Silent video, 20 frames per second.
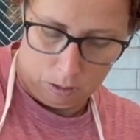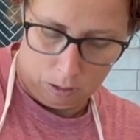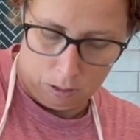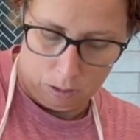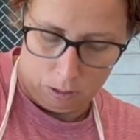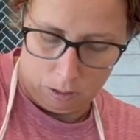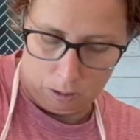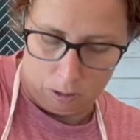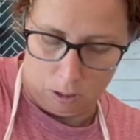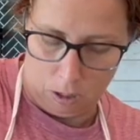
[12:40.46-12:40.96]

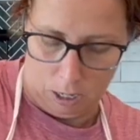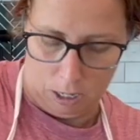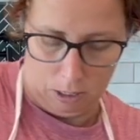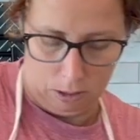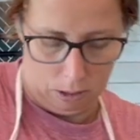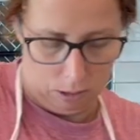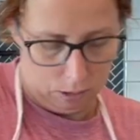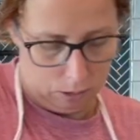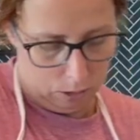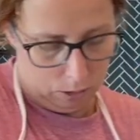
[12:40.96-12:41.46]
All right,
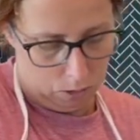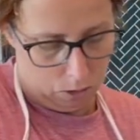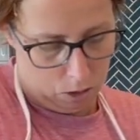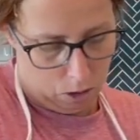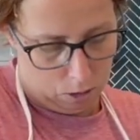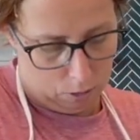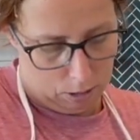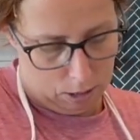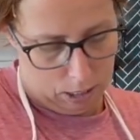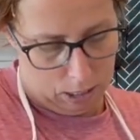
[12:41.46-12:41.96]
this is
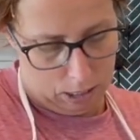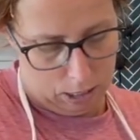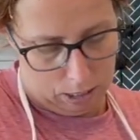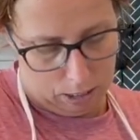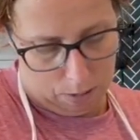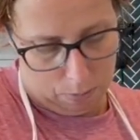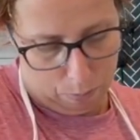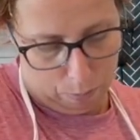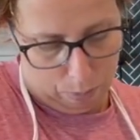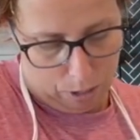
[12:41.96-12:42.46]
already
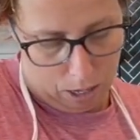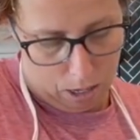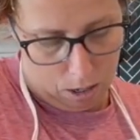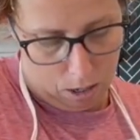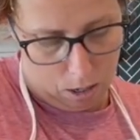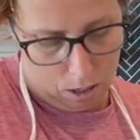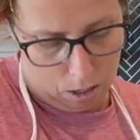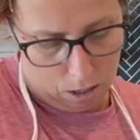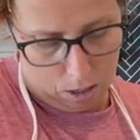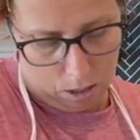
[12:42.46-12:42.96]
getting
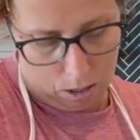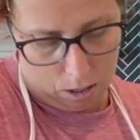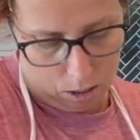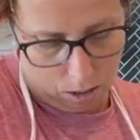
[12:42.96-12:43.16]
better.